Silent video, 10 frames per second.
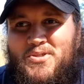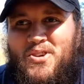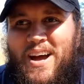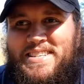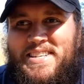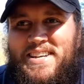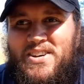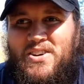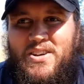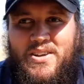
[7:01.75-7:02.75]
from scratch
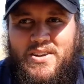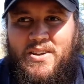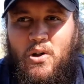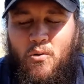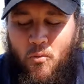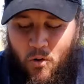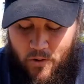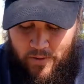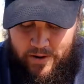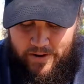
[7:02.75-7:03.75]
here, a little
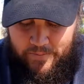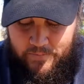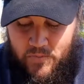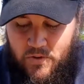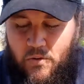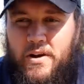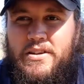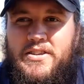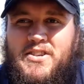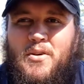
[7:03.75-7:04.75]
more grit
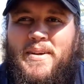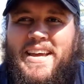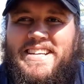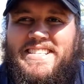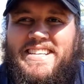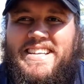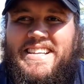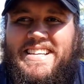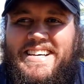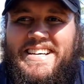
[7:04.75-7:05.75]
and determination,
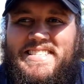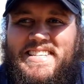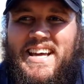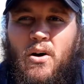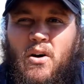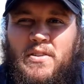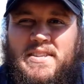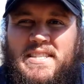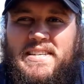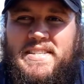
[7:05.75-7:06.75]
and see how all
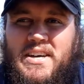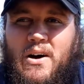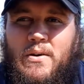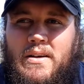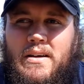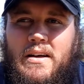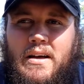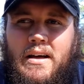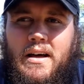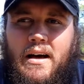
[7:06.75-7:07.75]
these things go.
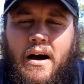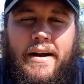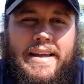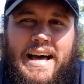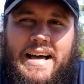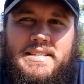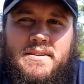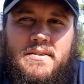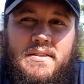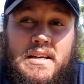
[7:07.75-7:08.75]
All right, guys,
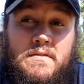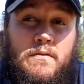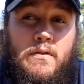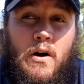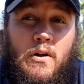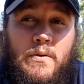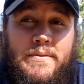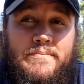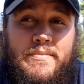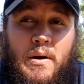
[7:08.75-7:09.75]
thanks for
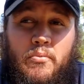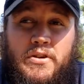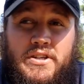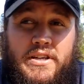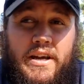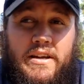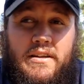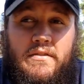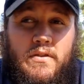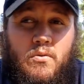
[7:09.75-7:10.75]
following. I appreciate
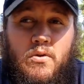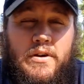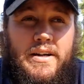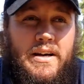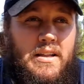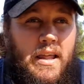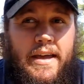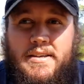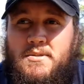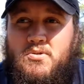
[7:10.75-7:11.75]
it. If you would
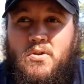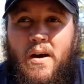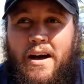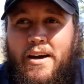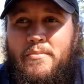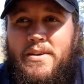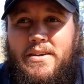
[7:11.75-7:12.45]
like, subscribe,